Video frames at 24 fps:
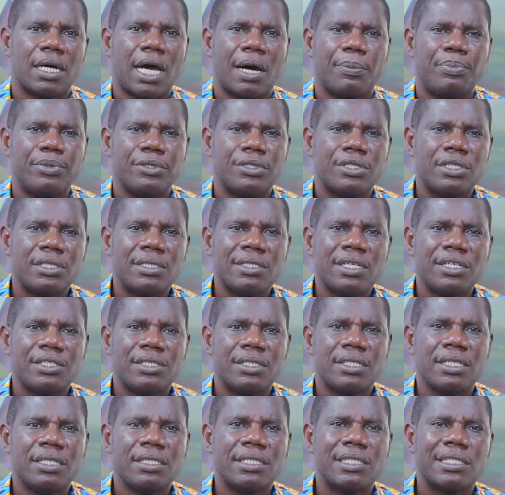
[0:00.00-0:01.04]

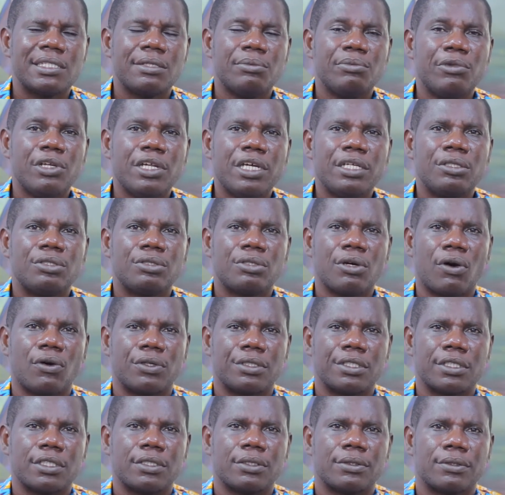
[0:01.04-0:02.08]
appreciation stimulates
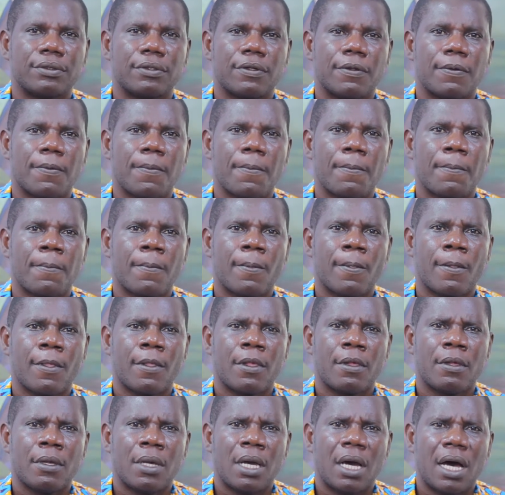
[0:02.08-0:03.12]
thought
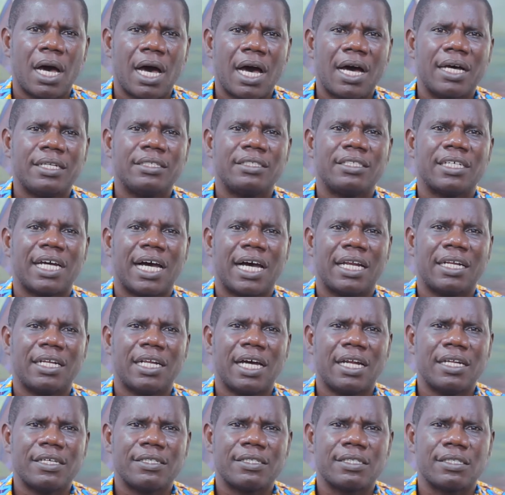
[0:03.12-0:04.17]
and
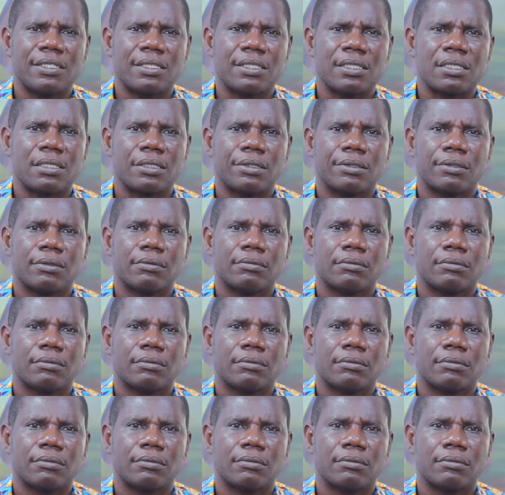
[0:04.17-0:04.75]
analysis,